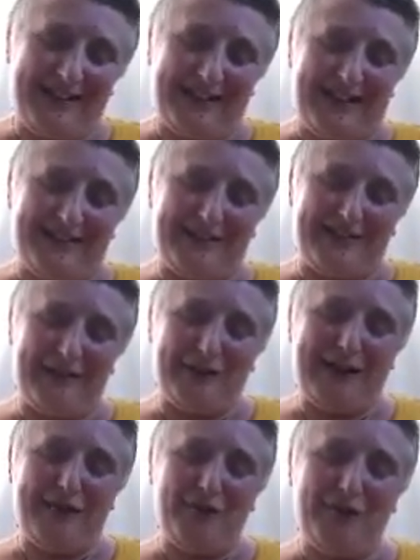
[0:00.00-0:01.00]
that. You
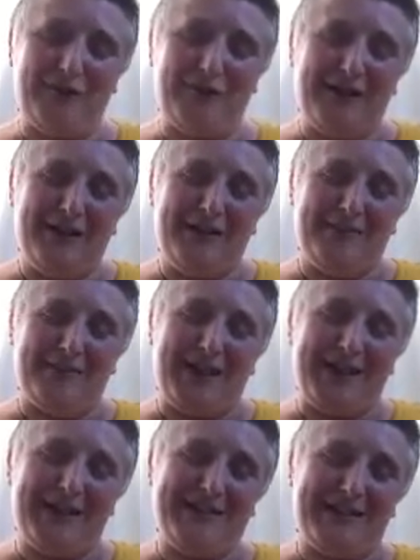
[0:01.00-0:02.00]
have your
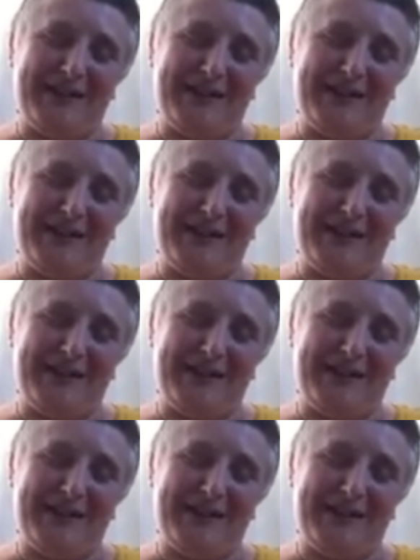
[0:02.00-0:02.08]
minds